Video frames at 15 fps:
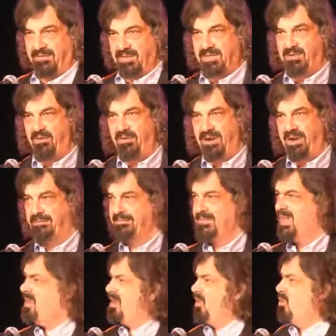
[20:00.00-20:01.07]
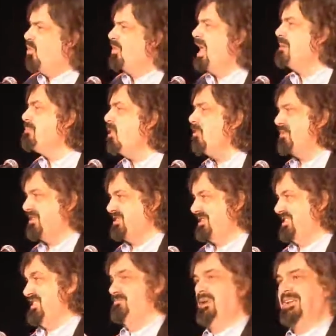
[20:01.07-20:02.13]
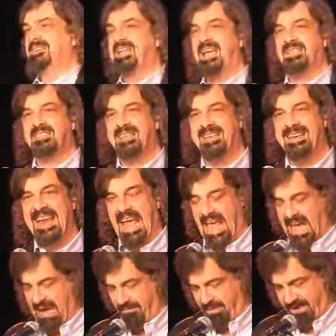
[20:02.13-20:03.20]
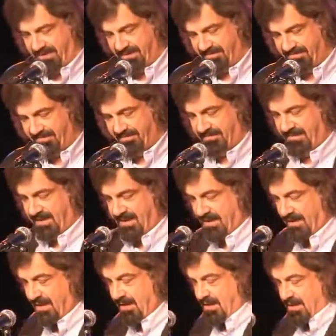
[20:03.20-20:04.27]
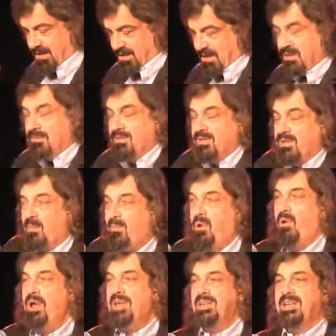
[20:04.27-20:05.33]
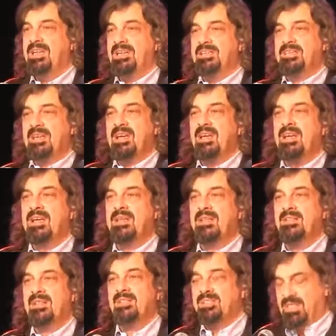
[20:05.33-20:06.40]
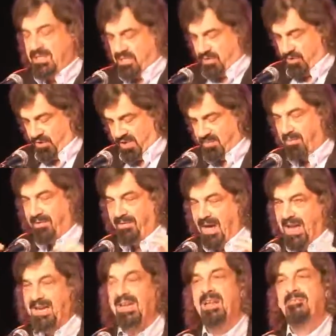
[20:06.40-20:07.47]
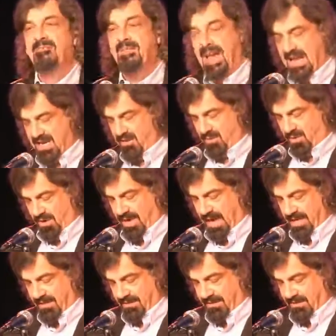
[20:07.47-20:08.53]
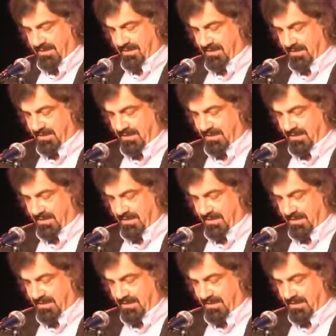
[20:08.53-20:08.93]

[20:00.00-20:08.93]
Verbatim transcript: of the story. What hypothesis is being tested in Hamlet? The point is that such stories provide an invaluable lens